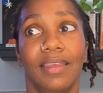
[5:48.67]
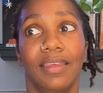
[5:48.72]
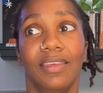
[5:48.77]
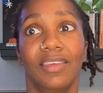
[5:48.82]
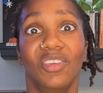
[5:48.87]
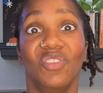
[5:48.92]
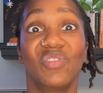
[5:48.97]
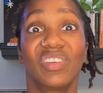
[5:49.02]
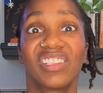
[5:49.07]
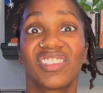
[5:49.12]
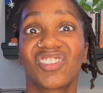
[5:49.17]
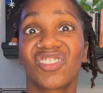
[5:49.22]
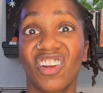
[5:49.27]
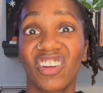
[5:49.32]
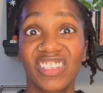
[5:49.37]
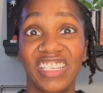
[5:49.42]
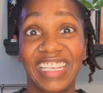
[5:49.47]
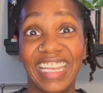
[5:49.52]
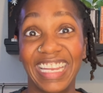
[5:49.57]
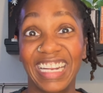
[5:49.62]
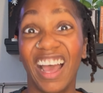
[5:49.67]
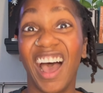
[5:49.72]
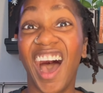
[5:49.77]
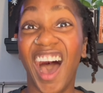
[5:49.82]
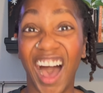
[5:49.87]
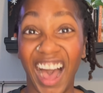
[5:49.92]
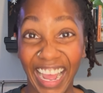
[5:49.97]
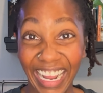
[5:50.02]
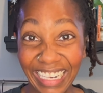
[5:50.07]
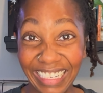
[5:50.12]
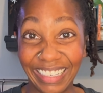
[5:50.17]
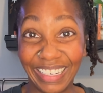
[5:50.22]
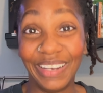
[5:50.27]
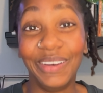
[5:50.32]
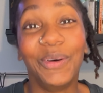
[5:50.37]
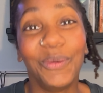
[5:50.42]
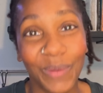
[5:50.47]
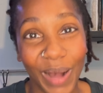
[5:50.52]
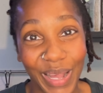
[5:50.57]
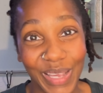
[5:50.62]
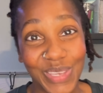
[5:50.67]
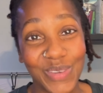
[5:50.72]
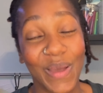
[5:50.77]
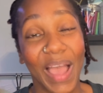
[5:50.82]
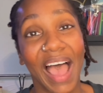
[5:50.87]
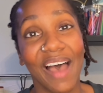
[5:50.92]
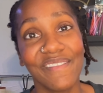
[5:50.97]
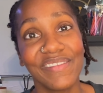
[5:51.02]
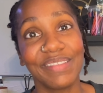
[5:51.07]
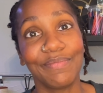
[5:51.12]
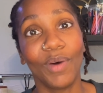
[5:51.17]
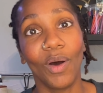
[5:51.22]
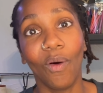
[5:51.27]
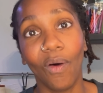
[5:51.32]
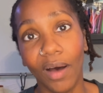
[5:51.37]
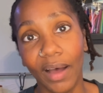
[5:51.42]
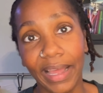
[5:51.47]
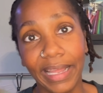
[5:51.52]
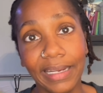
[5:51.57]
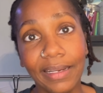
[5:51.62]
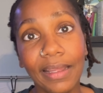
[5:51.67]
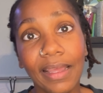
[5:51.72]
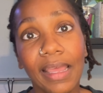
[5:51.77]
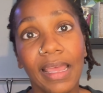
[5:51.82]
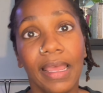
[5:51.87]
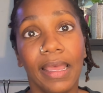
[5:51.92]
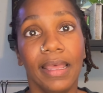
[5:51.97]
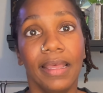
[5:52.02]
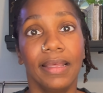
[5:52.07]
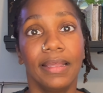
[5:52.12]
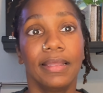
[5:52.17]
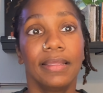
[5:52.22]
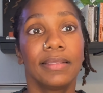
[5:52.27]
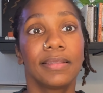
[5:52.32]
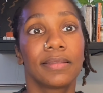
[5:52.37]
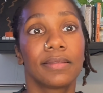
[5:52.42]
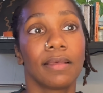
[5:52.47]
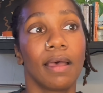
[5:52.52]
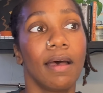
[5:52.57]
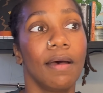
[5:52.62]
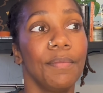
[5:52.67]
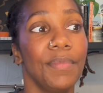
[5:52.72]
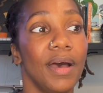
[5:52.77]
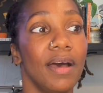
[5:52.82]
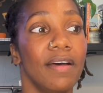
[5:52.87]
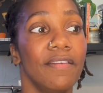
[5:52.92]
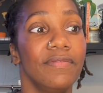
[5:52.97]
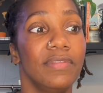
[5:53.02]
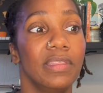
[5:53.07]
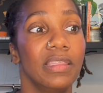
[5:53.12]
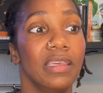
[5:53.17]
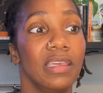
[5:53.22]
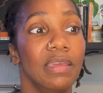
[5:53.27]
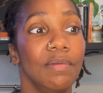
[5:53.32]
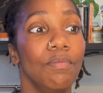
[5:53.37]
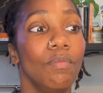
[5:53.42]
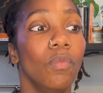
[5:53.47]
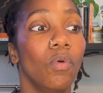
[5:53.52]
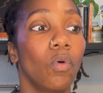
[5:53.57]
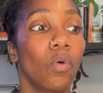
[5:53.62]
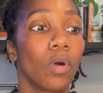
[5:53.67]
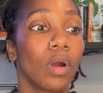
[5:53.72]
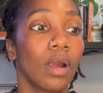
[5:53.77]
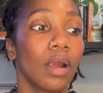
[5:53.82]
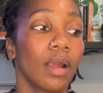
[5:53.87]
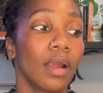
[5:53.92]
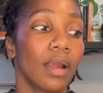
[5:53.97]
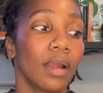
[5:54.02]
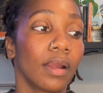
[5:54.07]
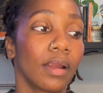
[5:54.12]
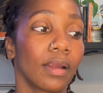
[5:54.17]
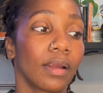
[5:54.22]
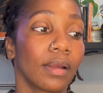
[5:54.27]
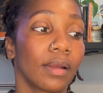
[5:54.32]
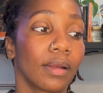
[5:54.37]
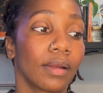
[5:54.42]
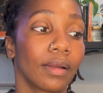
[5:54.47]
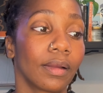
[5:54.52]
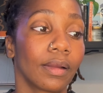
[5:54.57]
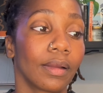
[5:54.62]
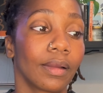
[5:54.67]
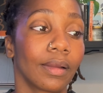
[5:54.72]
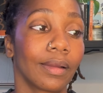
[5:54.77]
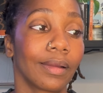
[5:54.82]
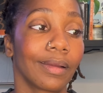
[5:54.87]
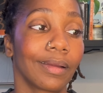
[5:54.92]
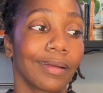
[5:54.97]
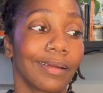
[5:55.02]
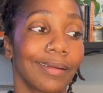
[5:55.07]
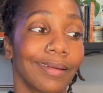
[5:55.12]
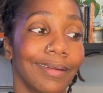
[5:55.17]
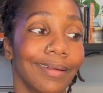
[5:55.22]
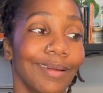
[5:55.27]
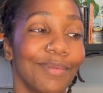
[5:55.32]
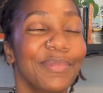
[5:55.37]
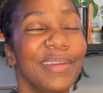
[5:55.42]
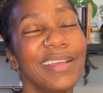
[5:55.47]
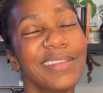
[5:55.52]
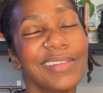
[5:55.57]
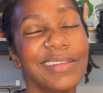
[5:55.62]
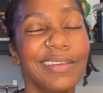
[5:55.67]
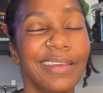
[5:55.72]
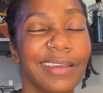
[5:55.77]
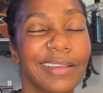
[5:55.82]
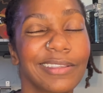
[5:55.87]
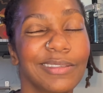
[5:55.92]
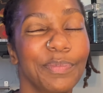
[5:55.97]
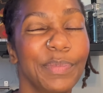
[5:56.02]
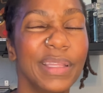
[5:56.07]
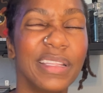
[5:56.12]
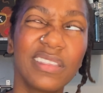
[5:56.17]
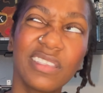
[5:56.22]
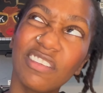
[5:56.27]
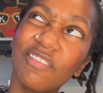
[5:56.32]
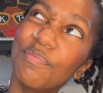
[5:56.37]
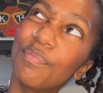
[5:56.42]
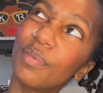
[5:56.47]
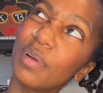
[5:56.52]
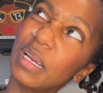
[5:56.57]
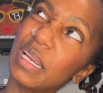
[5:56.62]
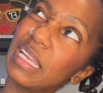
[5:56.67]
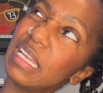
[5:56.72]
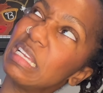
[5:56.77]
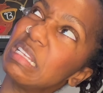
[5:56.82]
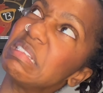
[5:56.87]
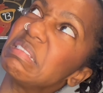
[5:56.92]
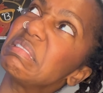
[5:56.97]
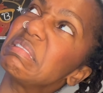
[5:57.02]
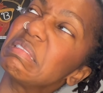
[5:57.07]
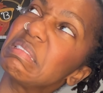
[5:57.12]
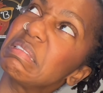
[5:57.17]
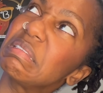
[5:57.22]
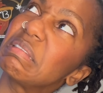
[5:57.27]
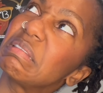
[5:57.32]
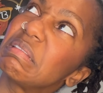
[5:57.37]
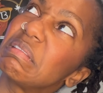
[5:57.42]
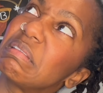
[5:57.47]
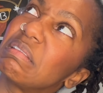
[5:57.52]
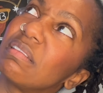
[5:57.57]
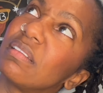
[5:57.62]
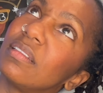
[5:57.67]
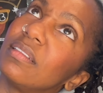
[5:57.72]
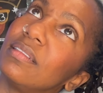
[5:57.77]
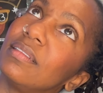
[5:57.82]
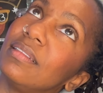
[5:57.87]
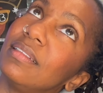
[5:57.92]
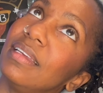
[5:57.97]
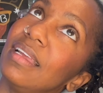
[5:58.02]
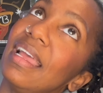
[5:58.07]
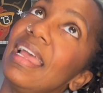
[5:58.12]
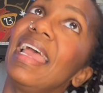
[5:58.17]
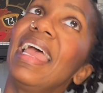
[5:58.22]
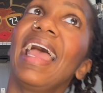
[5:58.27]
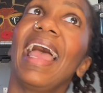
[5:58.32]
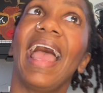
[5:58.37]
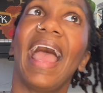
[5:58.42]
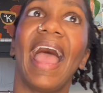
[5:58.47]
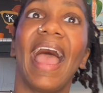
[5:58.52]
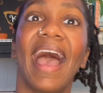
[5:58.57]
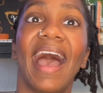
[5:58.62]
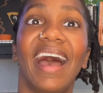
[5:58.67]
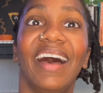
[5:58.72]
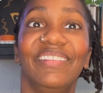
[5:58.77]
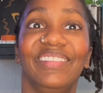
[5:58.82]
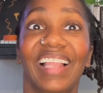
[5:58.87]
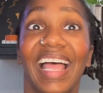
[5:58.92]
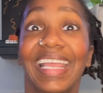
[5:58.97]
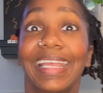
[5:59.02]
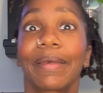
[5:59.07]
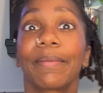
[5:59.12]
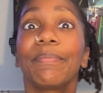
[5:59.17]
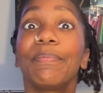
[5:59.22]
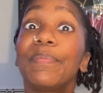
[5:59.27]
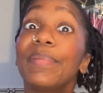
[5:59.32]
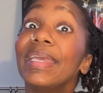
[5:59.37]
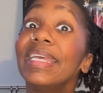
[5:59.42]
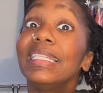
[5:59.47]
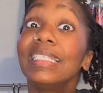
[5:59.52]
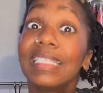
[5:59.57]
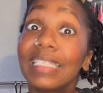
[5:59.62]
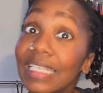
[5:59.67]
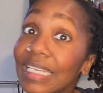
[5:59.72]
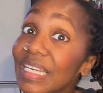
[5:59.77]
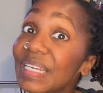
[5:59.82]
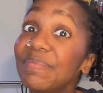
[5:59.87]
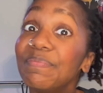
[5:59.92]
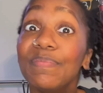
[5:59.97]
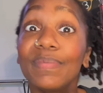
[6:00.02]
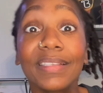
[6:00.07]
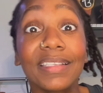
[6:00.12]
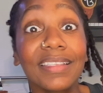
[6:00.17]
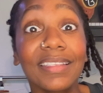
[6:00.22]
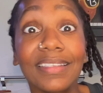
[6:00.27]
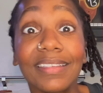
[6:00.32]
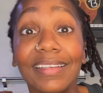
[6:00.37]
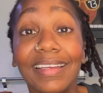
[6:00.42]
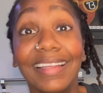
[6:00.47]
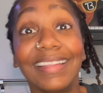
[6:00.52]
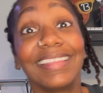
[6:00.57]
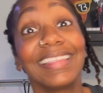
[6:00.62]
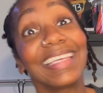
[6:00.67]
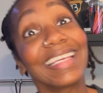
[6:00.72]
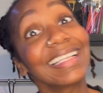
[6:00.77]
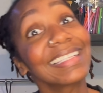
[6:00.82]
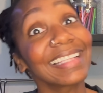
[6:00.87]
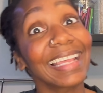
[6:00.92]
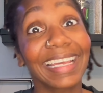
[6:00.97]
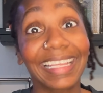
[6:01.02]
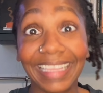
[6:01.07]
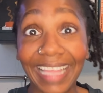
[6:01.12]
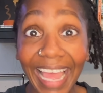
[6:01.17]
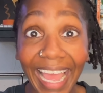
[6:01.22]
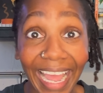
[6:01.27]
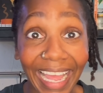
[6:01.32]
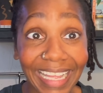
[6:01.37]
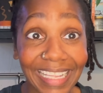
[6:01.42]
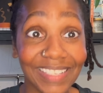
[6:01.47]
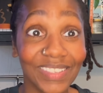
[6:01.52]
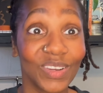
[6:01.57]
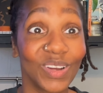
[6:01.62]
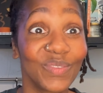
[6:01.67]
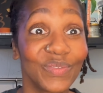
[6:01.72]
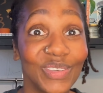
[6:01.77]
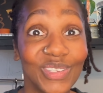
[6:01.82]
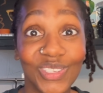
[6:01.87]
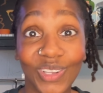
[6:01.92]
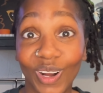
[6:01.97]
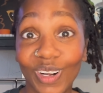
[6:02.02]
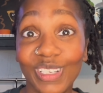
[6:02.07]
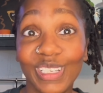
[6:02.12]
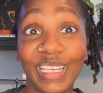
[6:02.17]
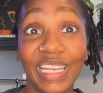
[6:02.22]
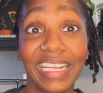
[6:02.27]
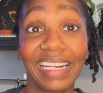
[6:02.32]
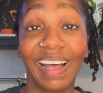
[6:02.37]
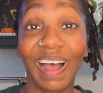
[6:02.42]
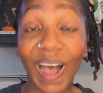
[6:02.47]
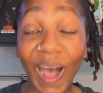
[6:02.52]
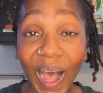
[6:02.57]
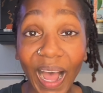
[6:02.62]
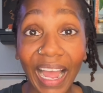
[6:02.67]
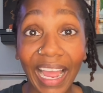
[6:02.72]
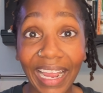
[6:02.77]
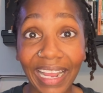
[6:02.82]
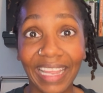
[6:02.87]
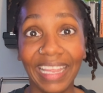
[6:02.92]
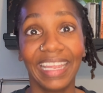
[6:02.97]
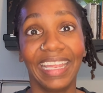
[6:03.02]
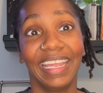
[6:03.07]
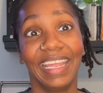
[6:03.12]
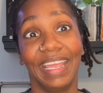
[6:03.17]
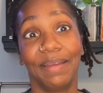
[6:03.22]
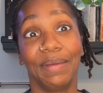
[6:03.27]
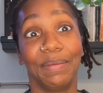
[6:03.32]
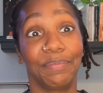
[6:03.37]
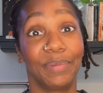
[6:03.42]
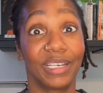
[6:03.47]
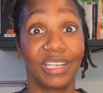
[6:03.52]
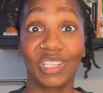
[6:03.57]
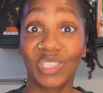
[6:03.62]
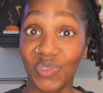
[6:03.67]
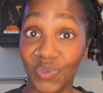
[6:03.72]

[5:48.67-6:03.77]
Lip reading: you can start to get hot while you have them on. Some of the more, I'm guessing, expensive brands have like pit zips and things like that. So if you start to get hot, but it's